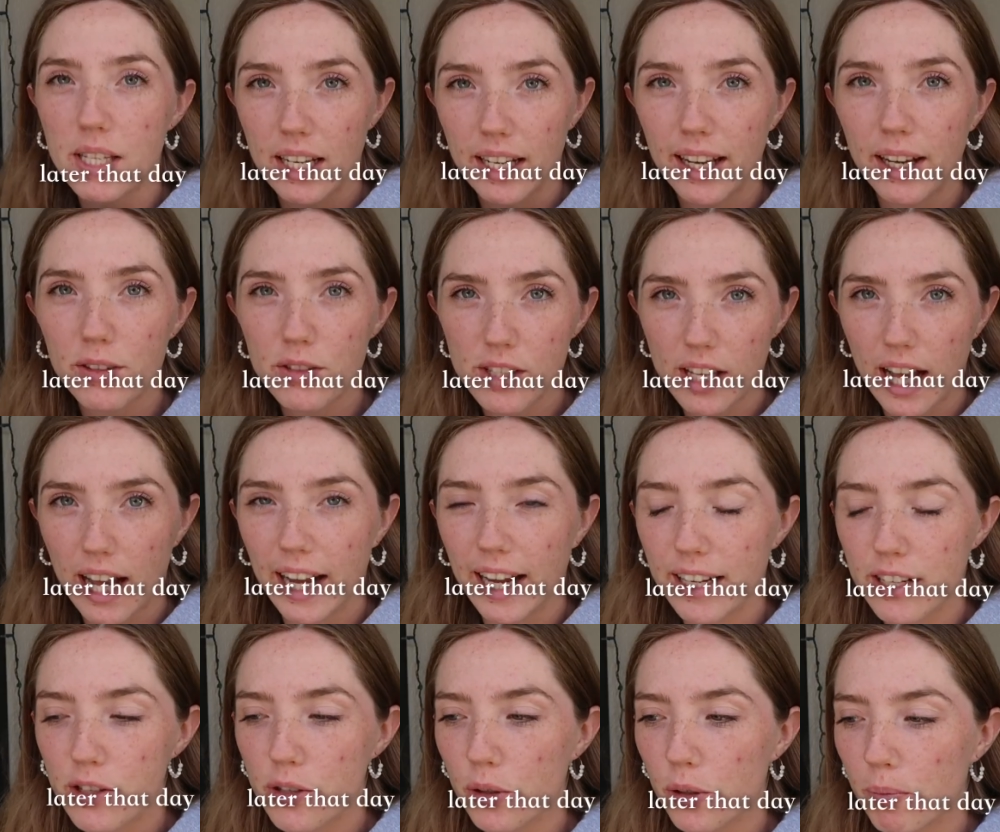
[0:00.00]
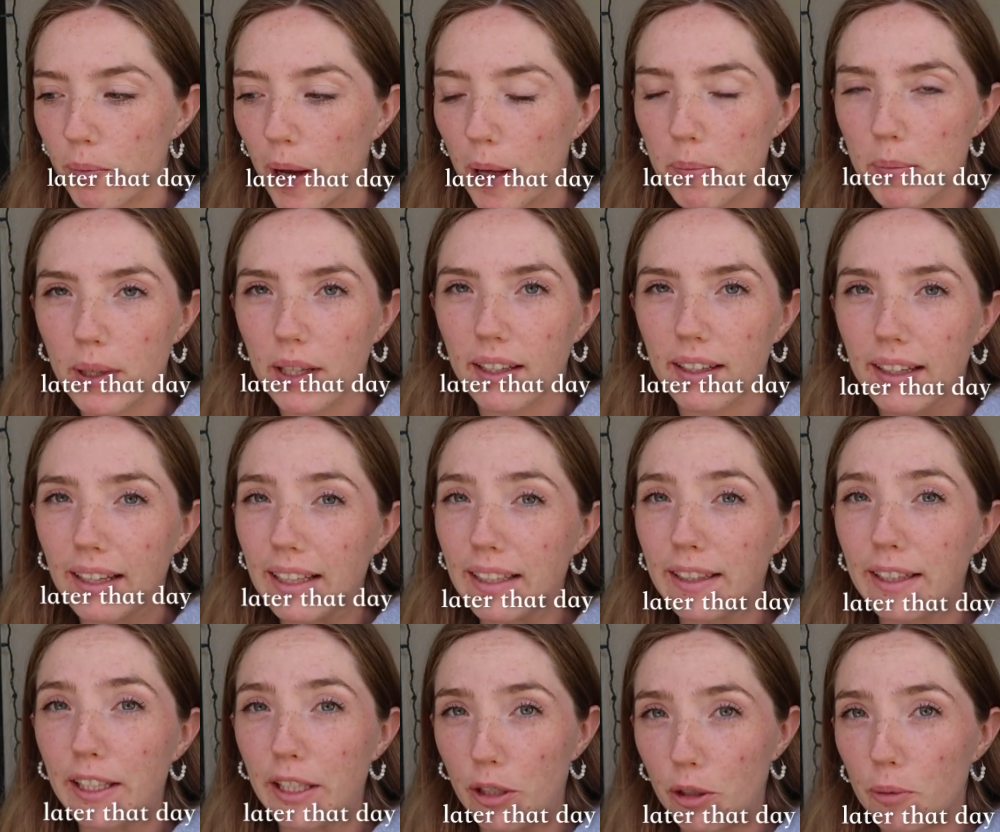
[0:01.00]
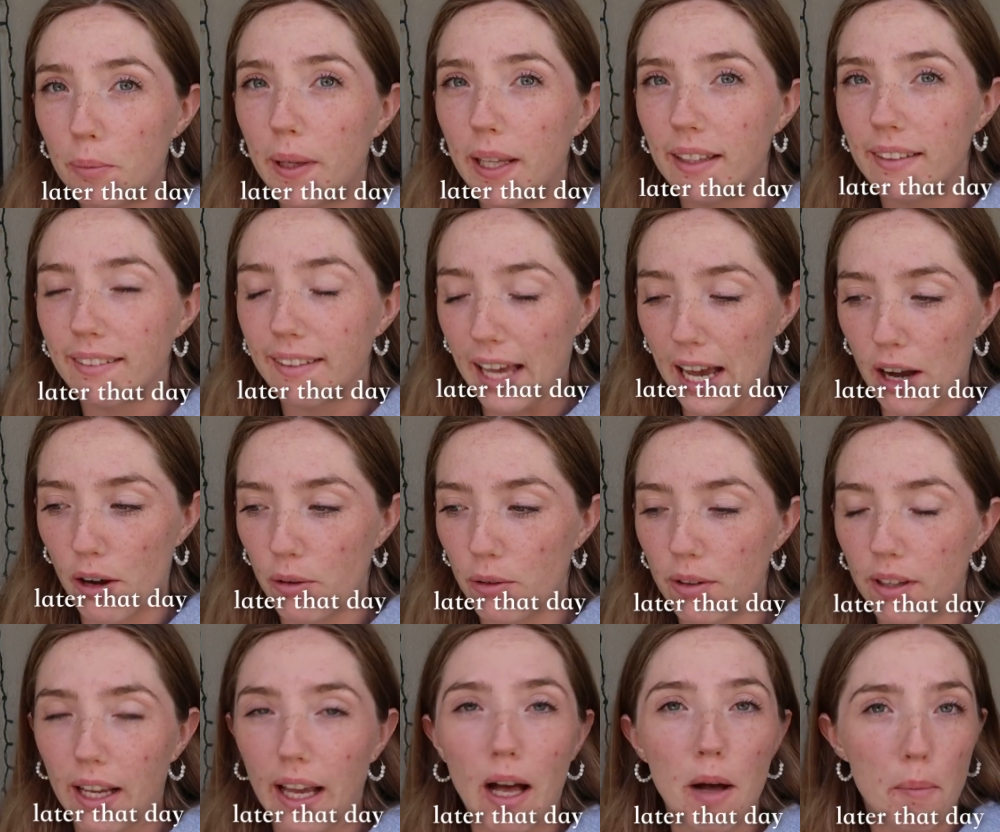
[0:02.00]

sitting outside, so it might be a little bit loud.